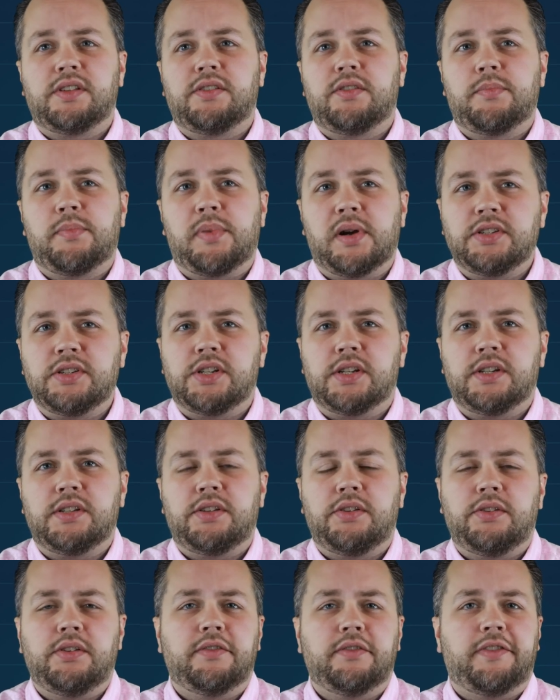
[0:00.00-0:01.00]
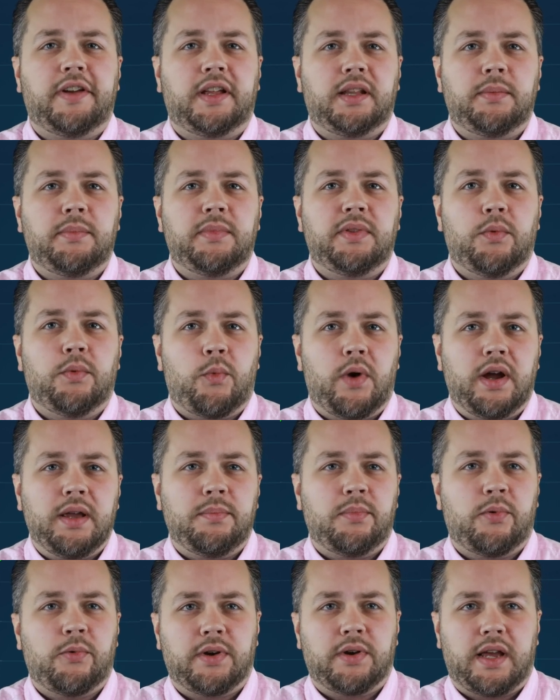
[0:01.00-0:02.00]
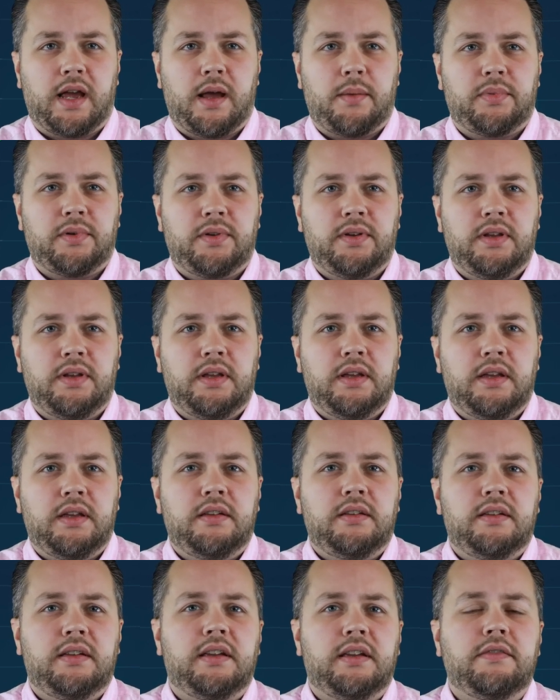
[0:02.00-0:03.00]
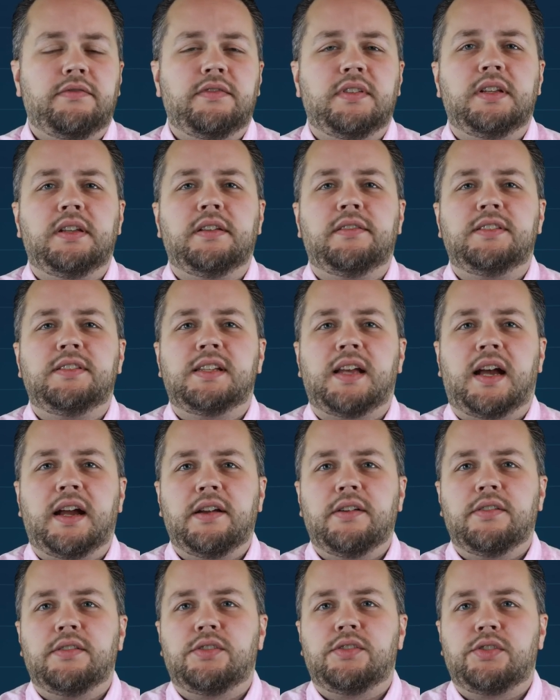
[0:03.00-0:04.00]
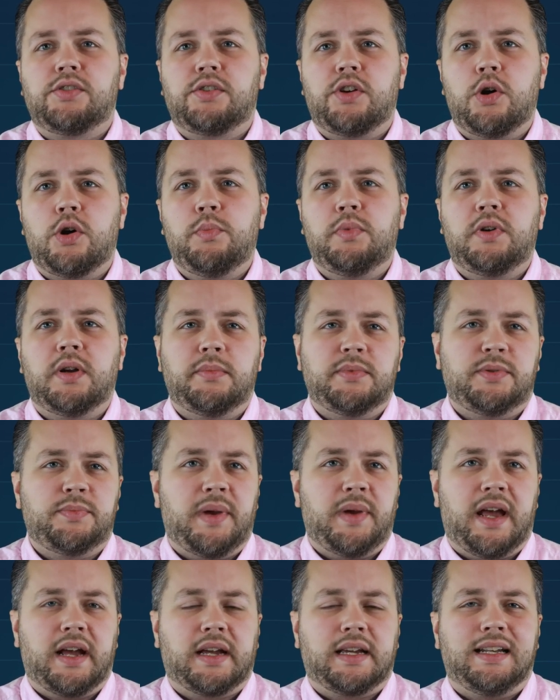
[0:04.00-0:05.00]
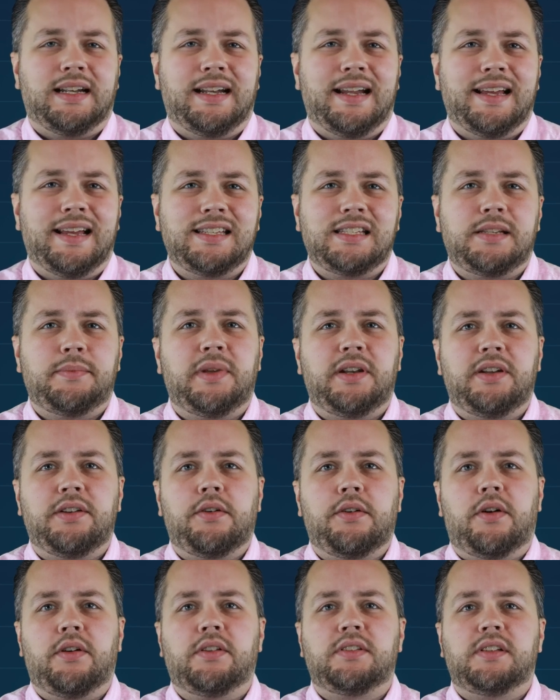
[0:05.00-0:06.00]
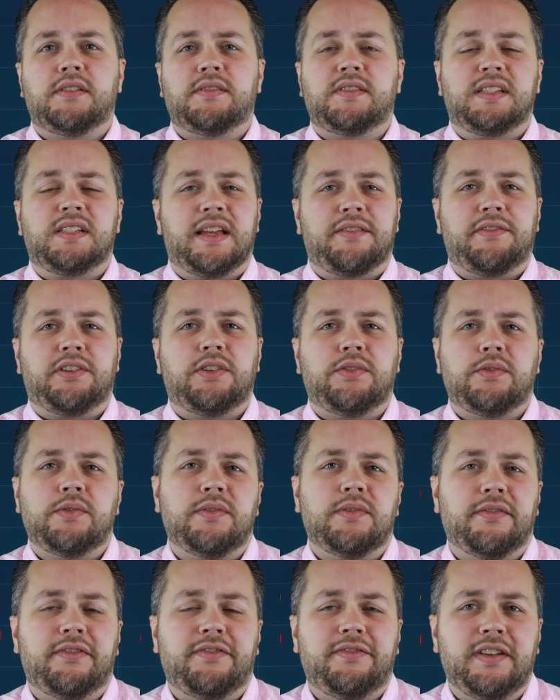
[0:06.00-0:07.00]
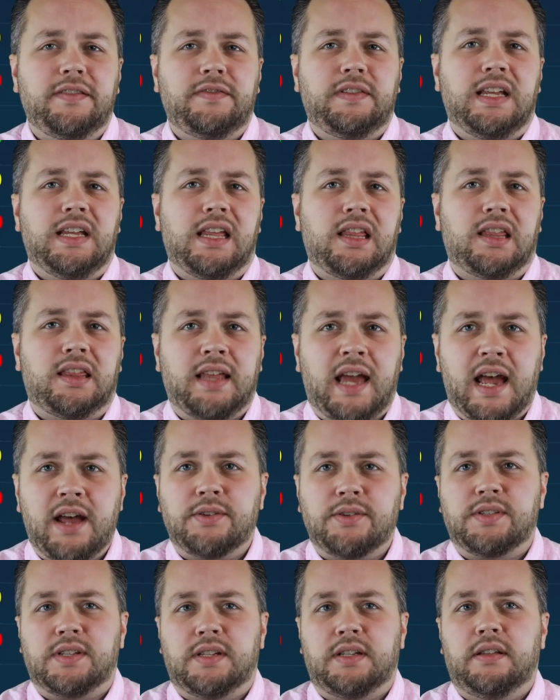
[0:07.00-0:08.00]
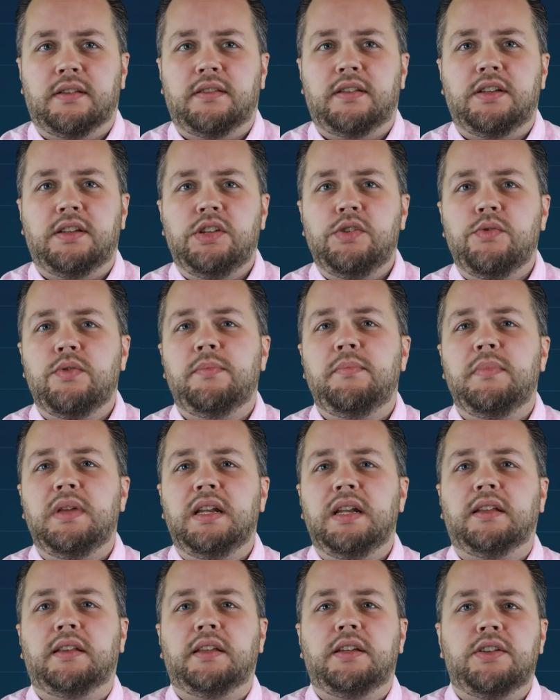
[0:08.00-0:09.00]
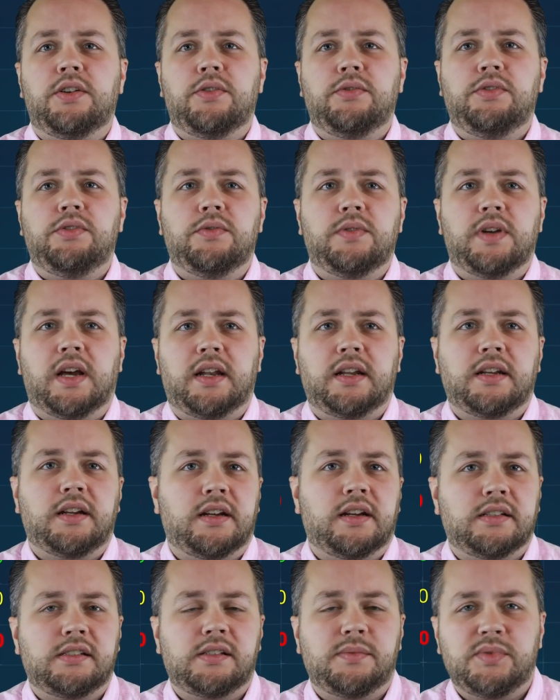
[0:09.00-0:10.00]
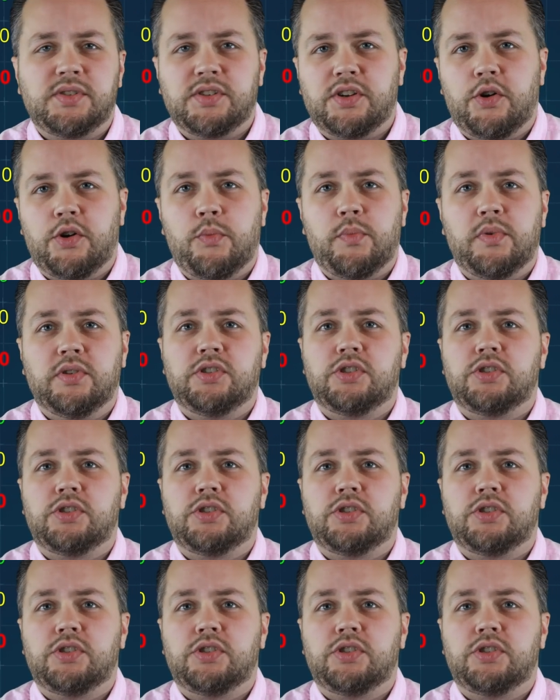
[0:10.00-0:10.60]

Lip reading: in their budget to develop the whiteboard app. If the desired scope comes back at an estimated cost of $750,000, then you immediately know you got to cut some scope